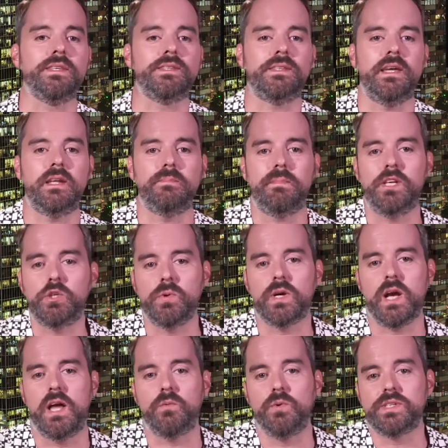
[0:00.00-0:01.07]
the state of
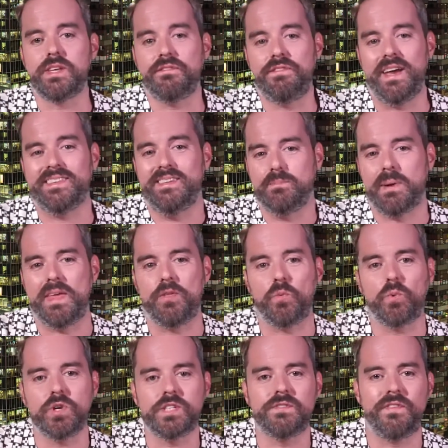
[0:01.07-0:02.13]
Michoacan was affected by the
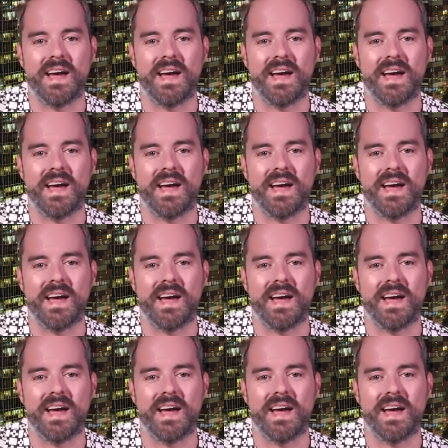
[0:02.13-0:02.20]
worst